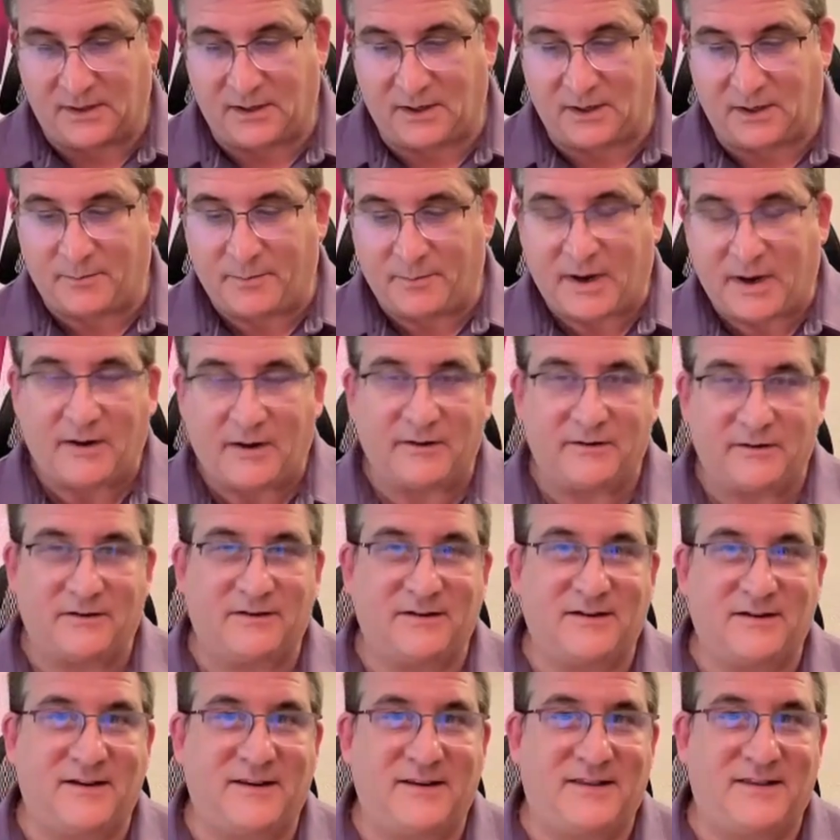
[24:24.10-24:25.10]
about
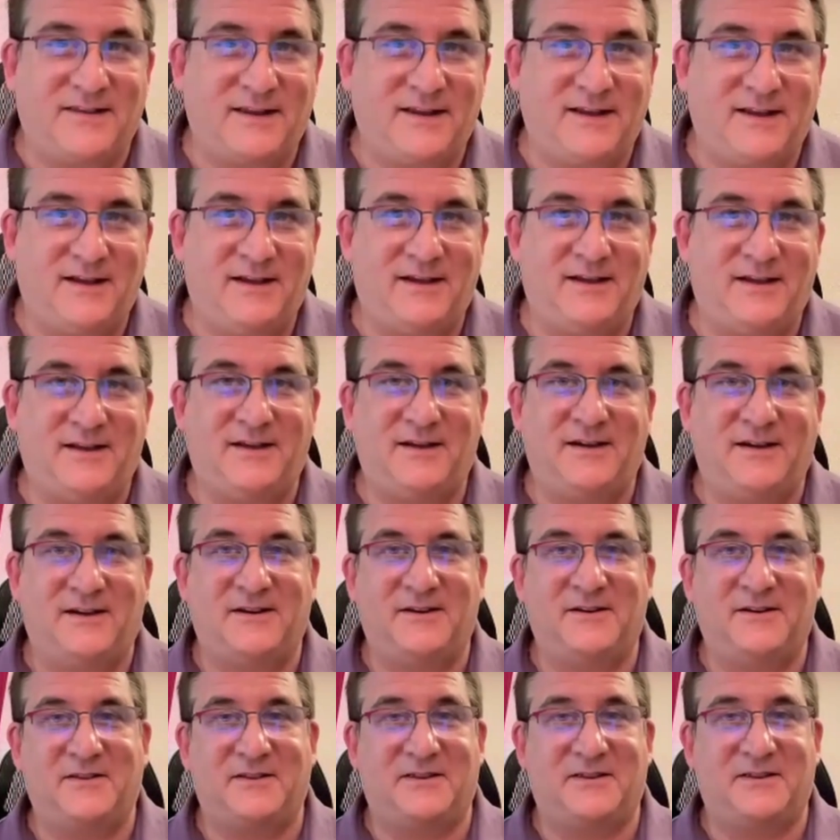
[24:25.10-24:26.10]
the
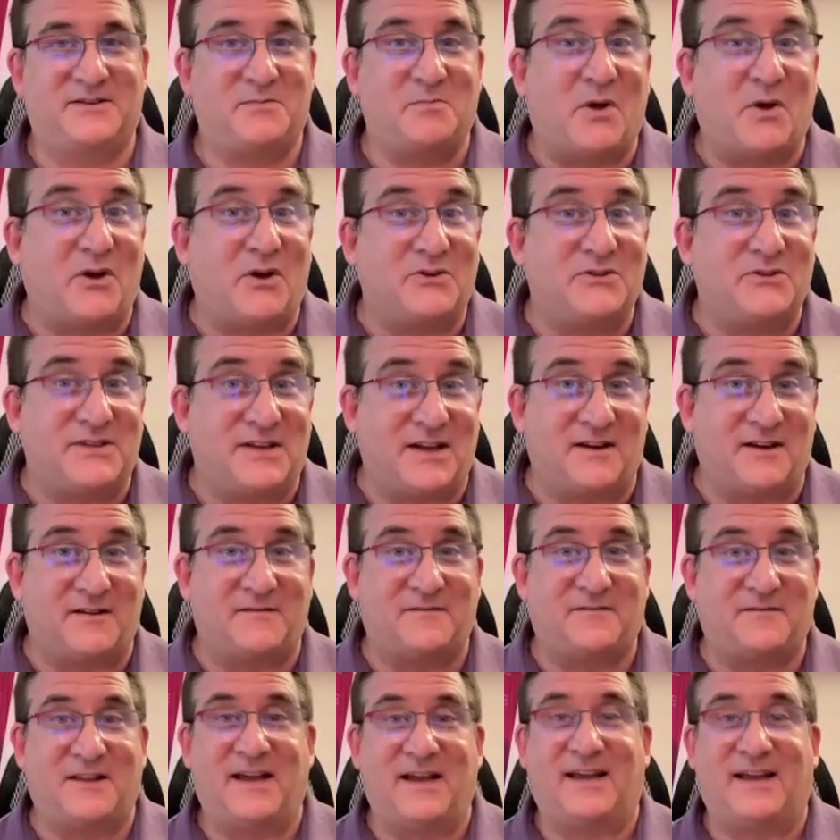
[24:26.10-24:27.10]
small
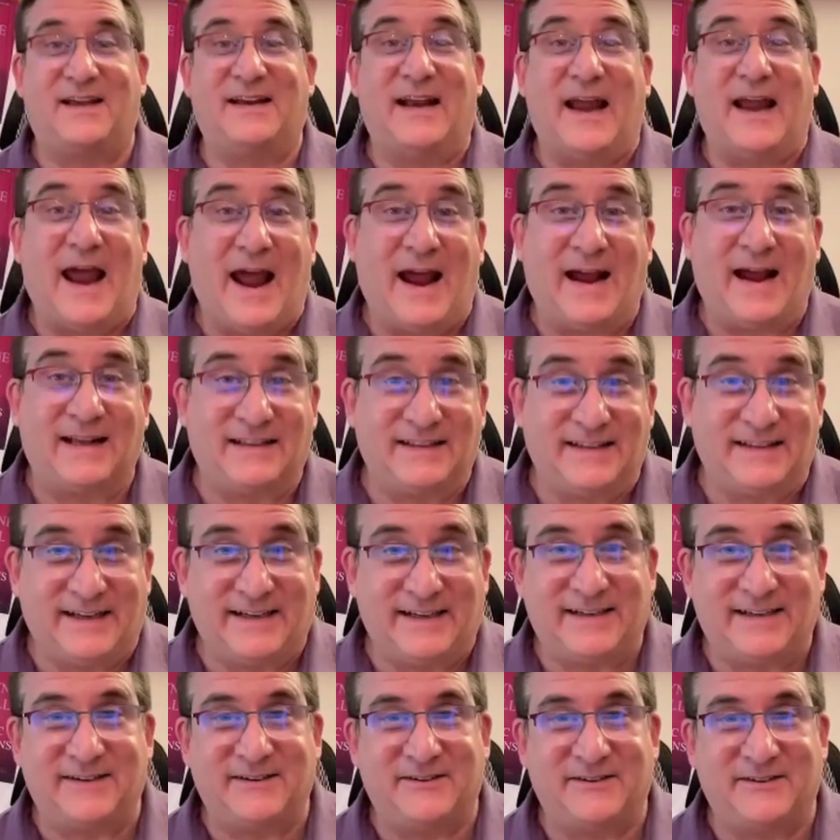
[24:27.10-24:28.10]
stuff, like an
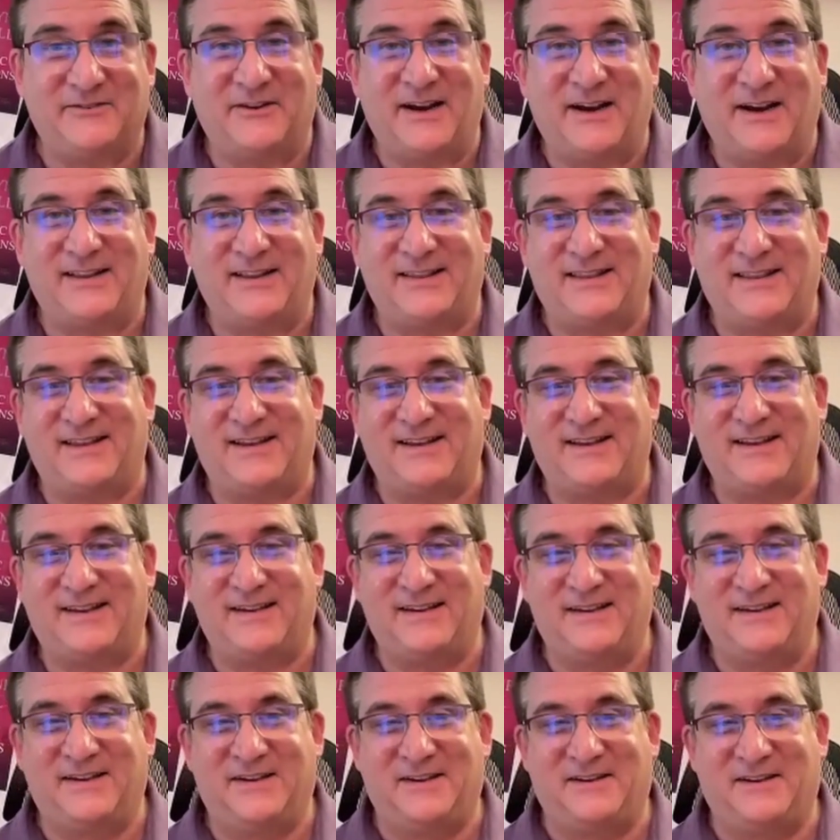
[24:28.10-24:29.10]
aglet, right? The
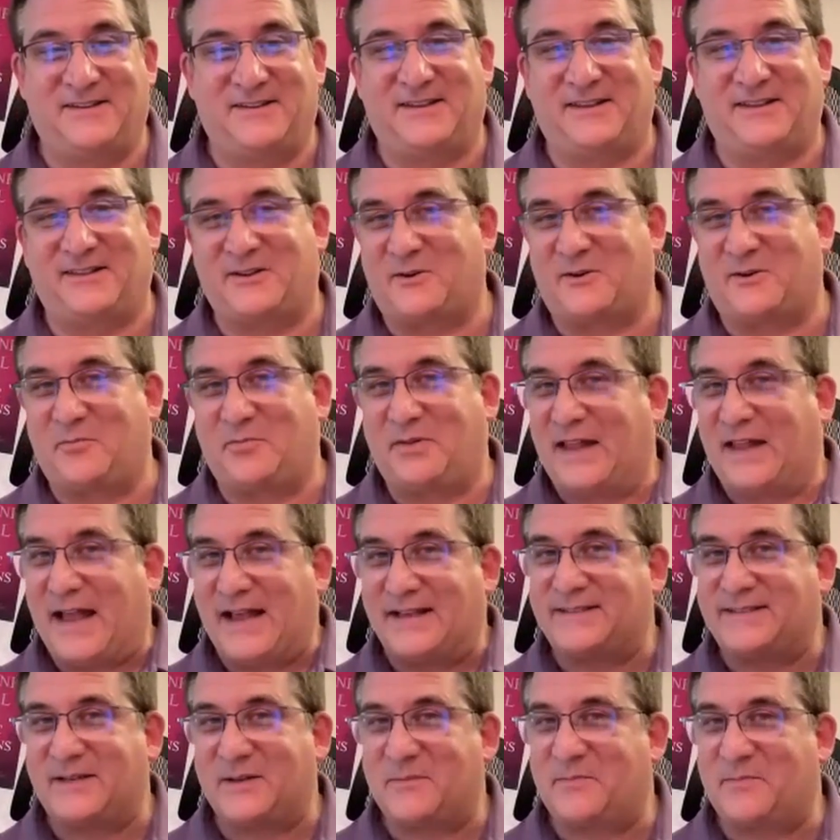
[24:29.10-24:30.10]
little
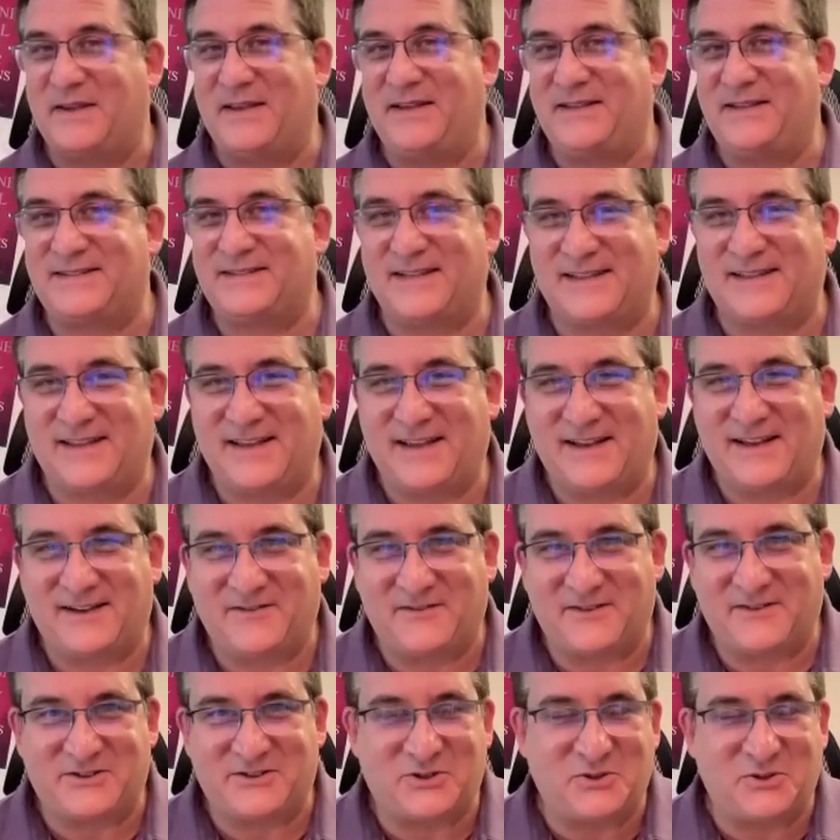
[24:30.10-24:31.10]
plastic piece at the end
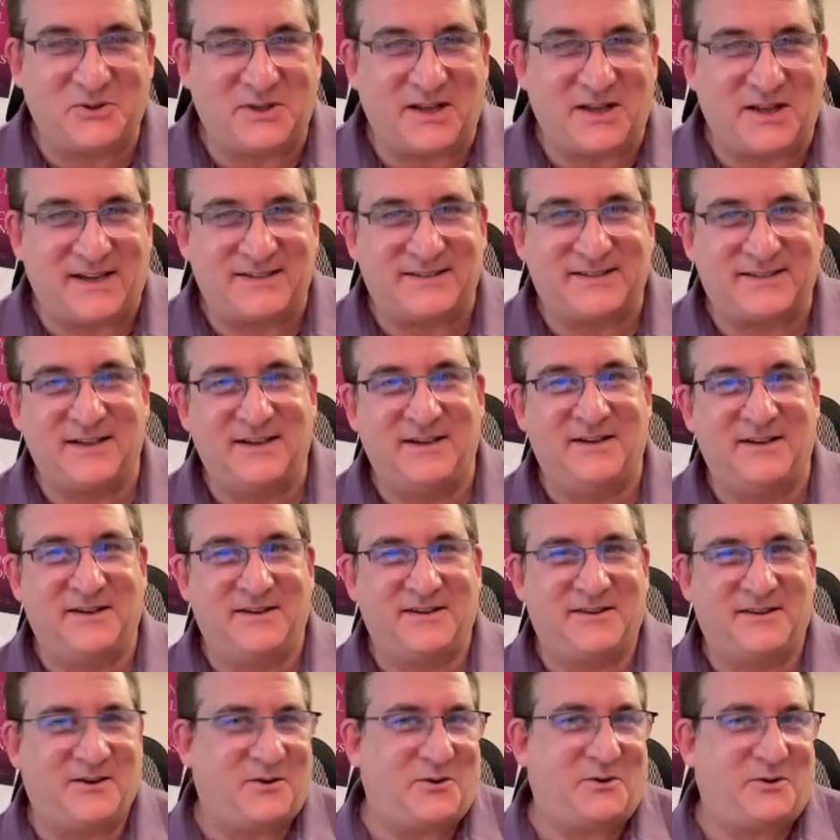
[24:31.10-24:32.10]
of a shoelace
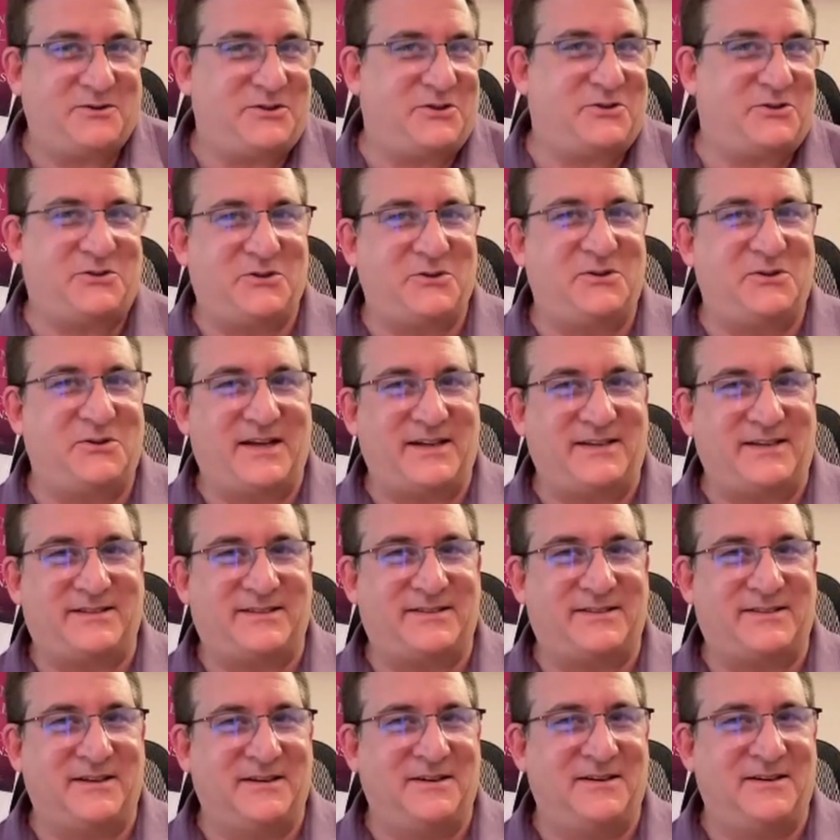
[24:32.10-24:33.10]
that holds your
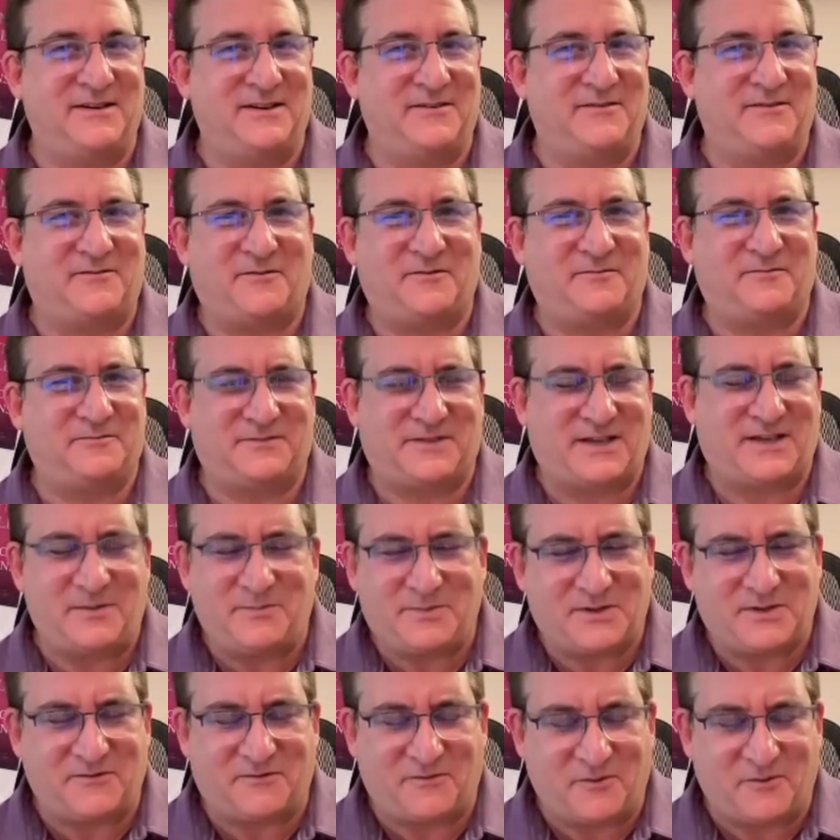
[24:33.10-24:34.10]
shoelace,
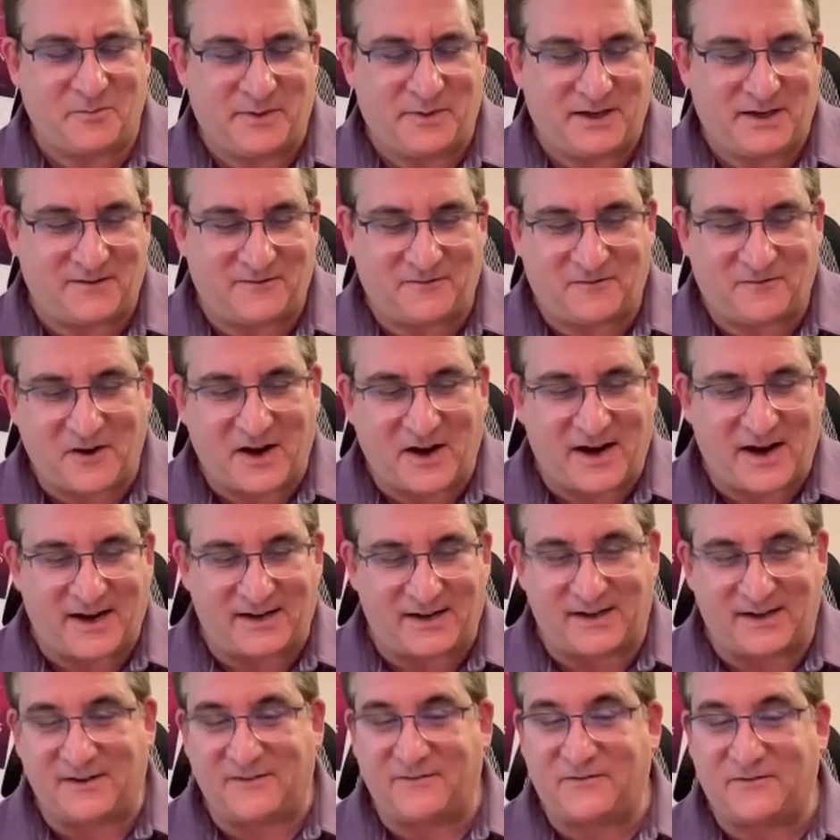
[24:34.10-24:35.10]
keeps it from being
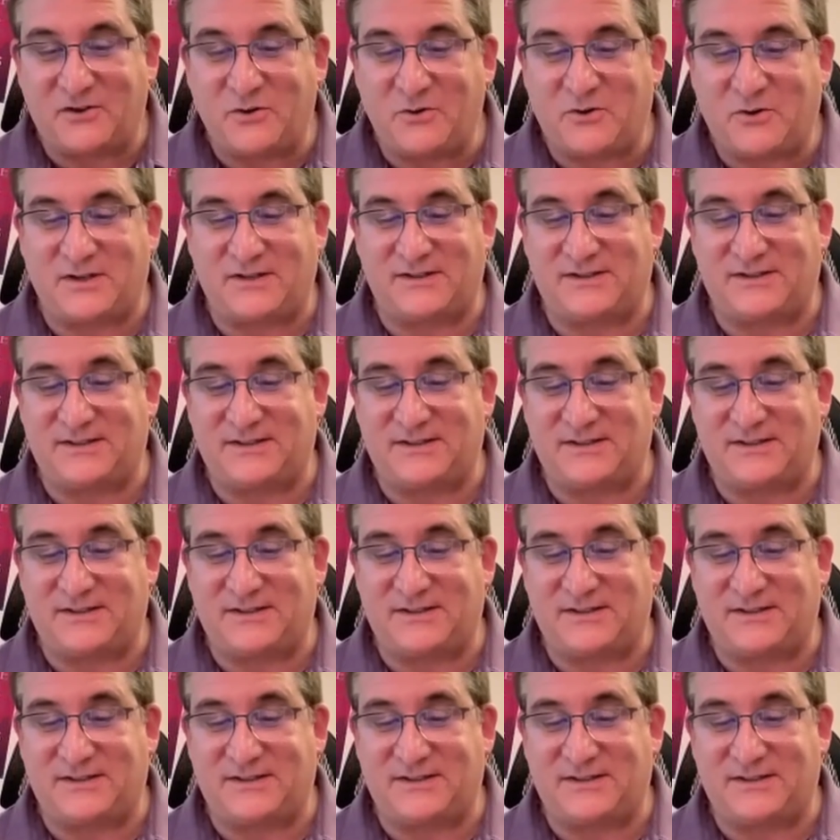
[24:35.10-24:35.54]
frayed. And if you can